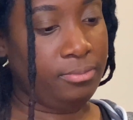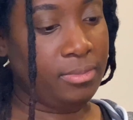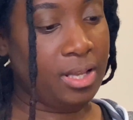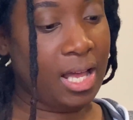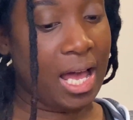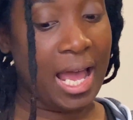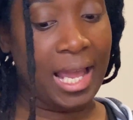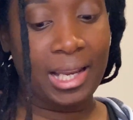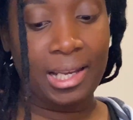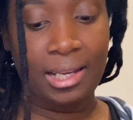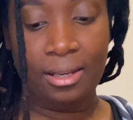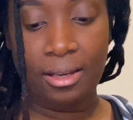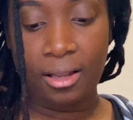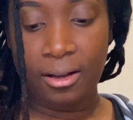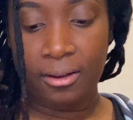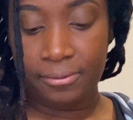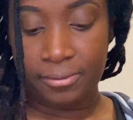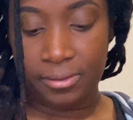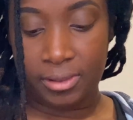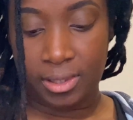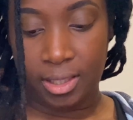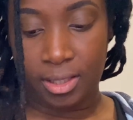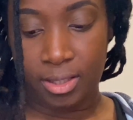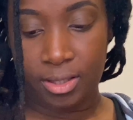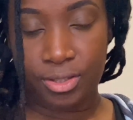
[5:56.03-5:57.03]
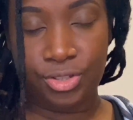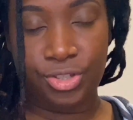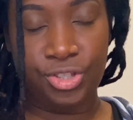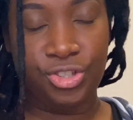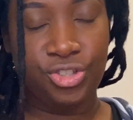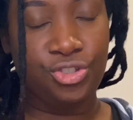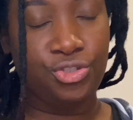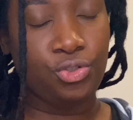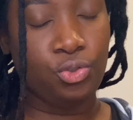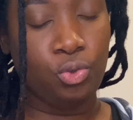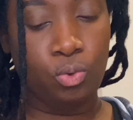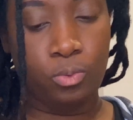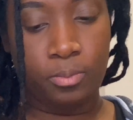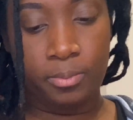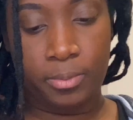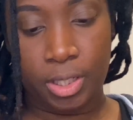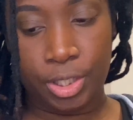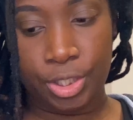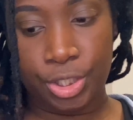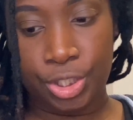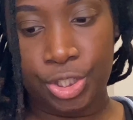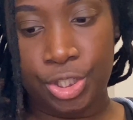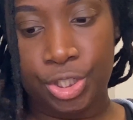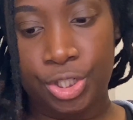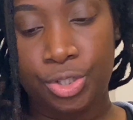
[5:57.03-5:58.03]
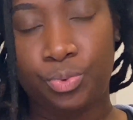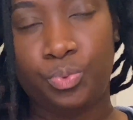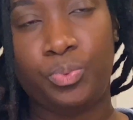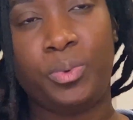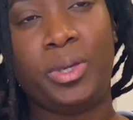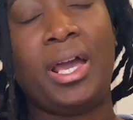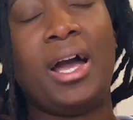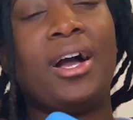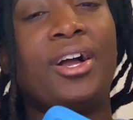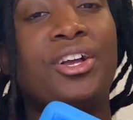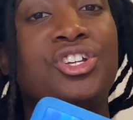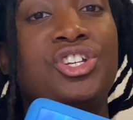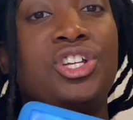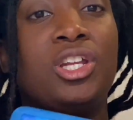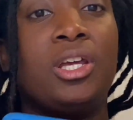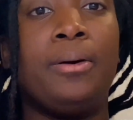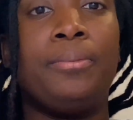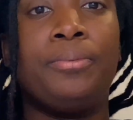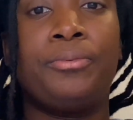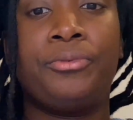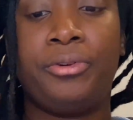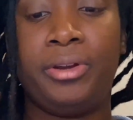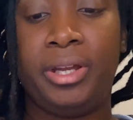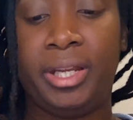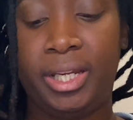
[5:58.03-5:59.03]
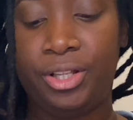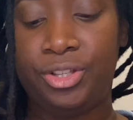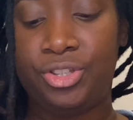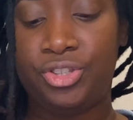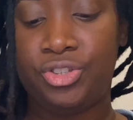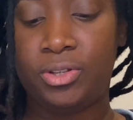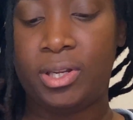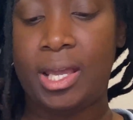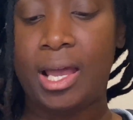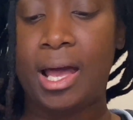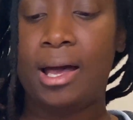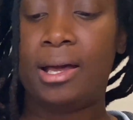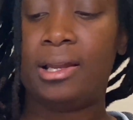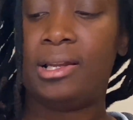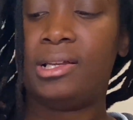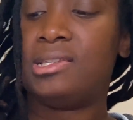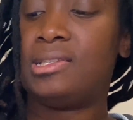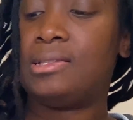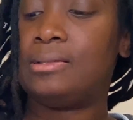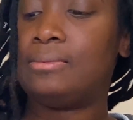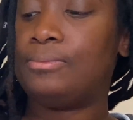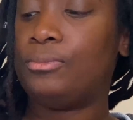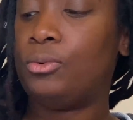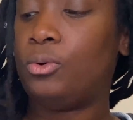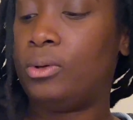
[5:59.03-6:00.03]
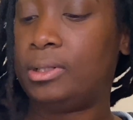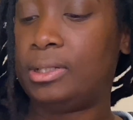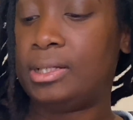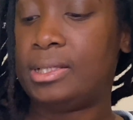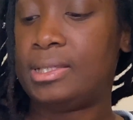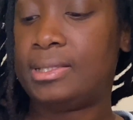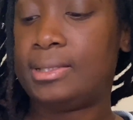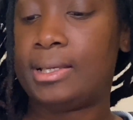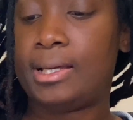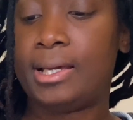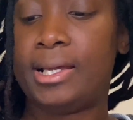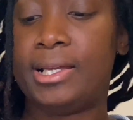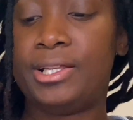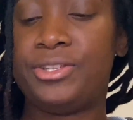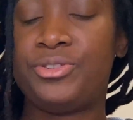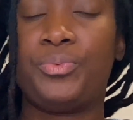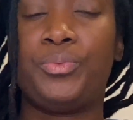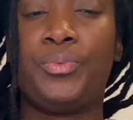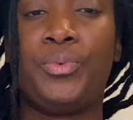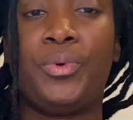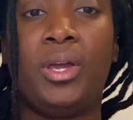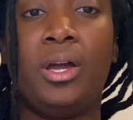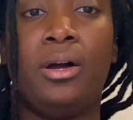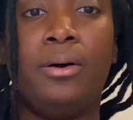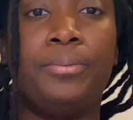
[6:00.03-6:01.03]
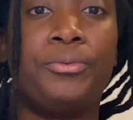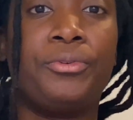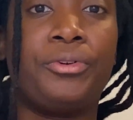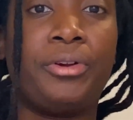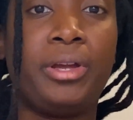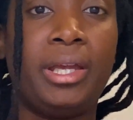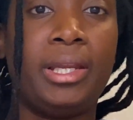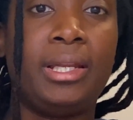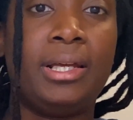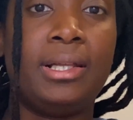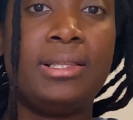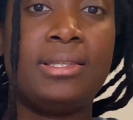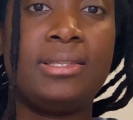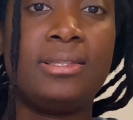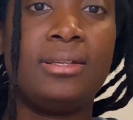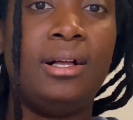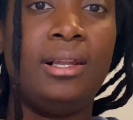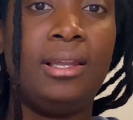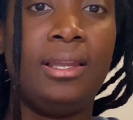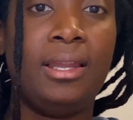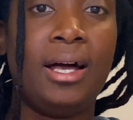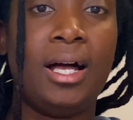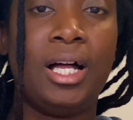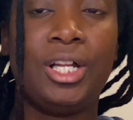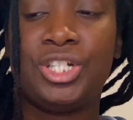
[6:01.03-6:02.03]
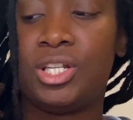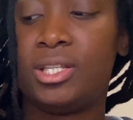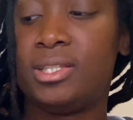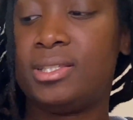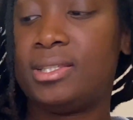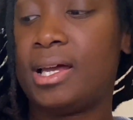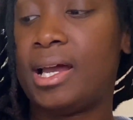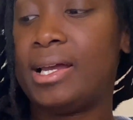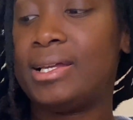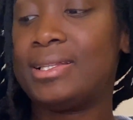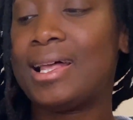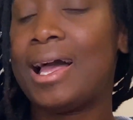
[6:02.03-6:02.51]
I love these so much. We actually upgraded, so they had a smaller size and we upgraded to a larger size.